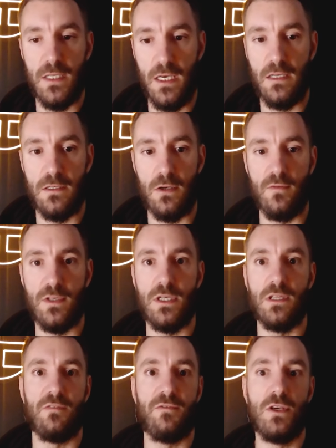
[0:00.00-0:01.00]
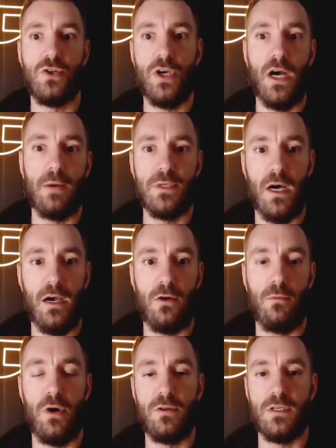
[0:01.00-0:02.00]
is obviously the finishing upside on
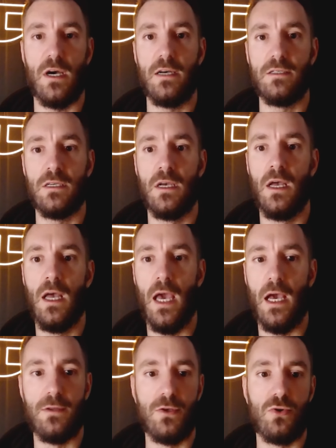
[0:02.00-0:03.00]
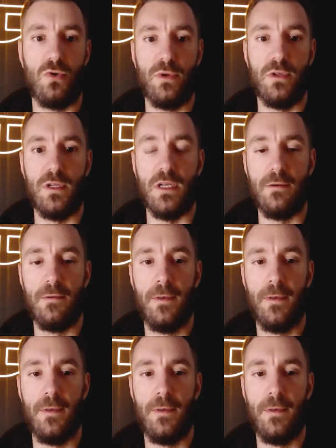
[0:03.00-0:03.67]
both sides and the durability.